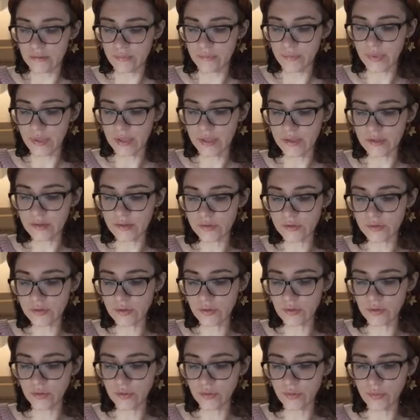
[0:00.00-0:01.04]
because
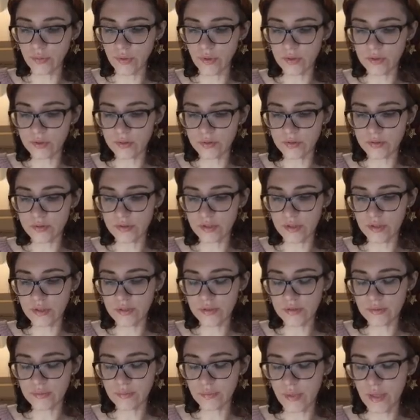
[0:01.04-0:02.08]
you want
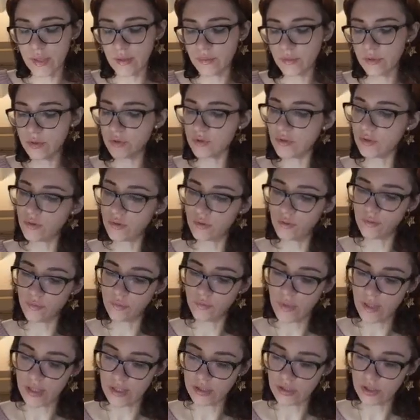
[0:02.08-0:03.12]
this baby so
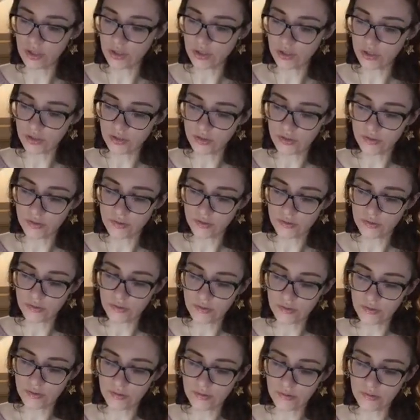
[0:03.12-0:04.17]
much.
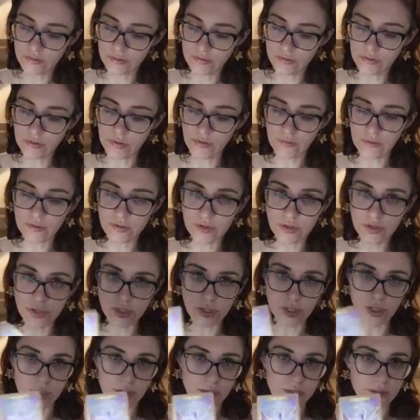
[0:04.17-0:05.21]
Seven
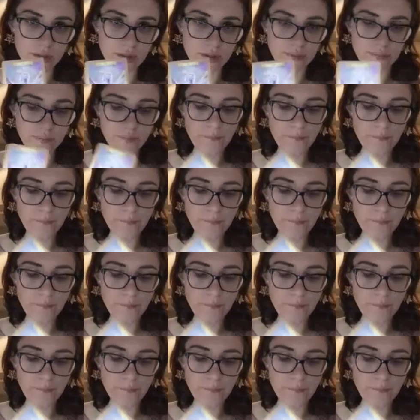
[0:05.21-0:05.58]
Chakra,